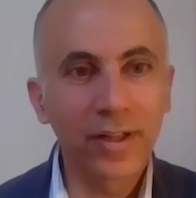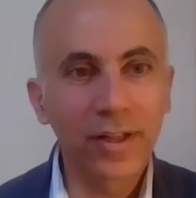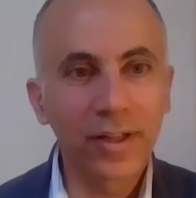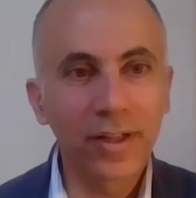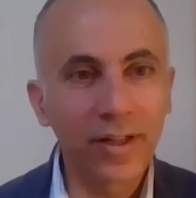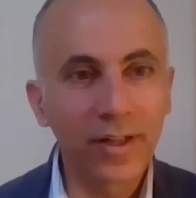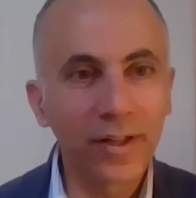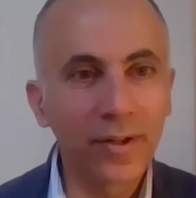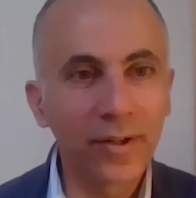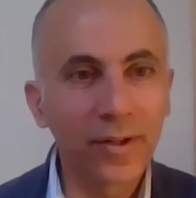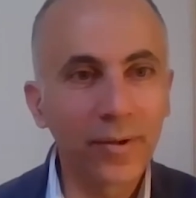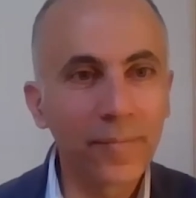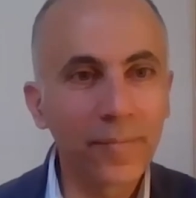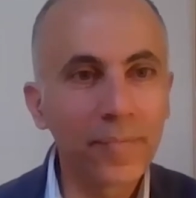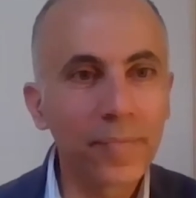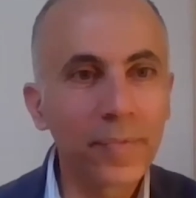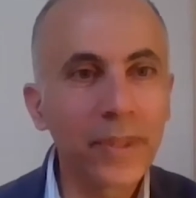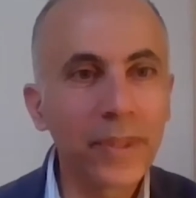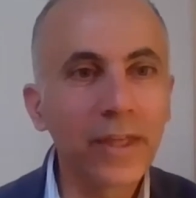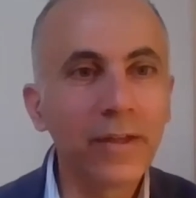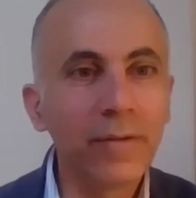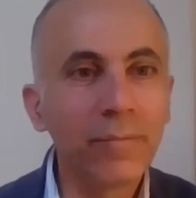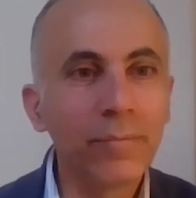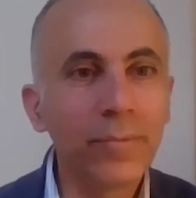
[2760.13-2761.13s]
uh,
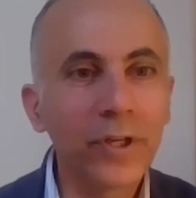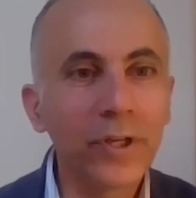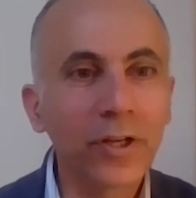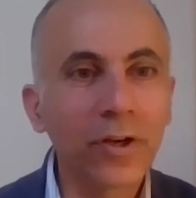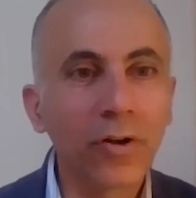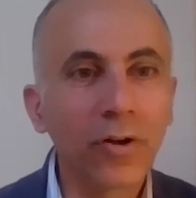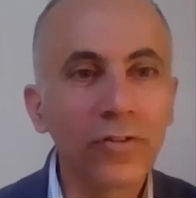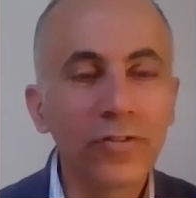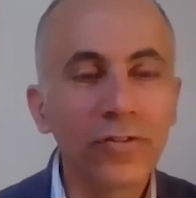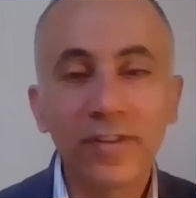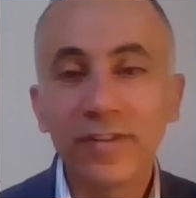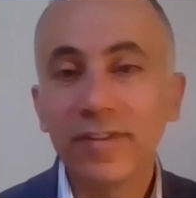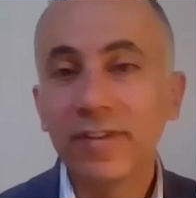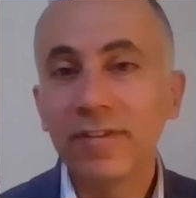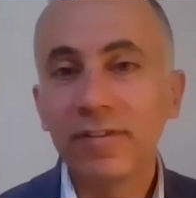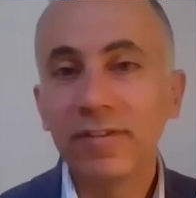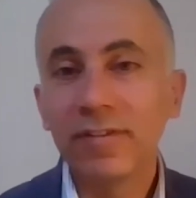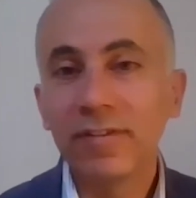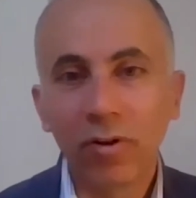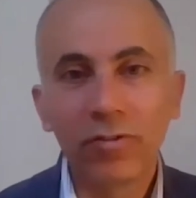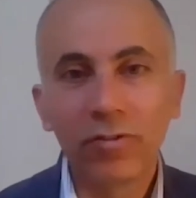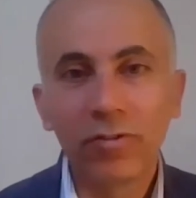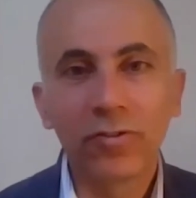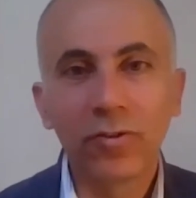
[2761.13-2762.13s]
because this is
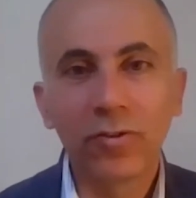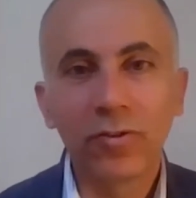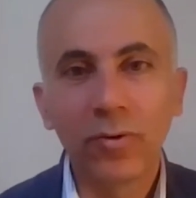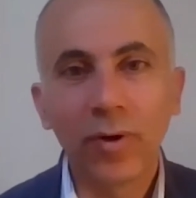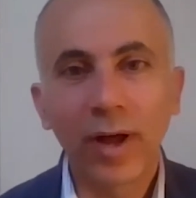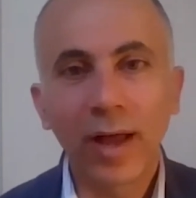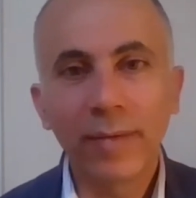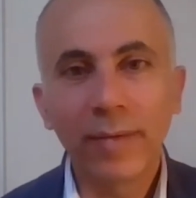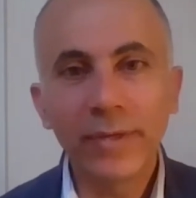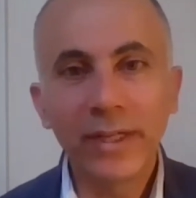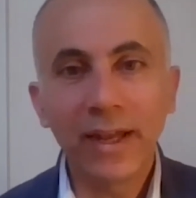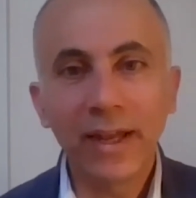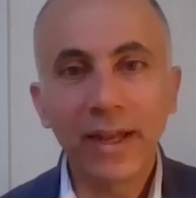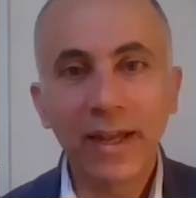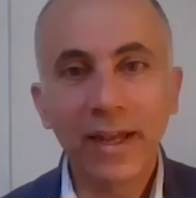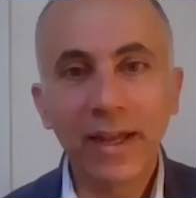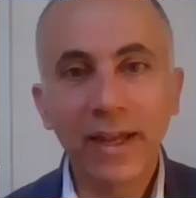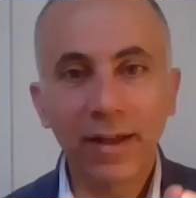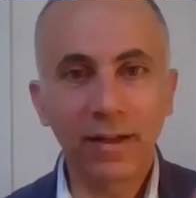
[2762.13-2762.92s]
also, I mean,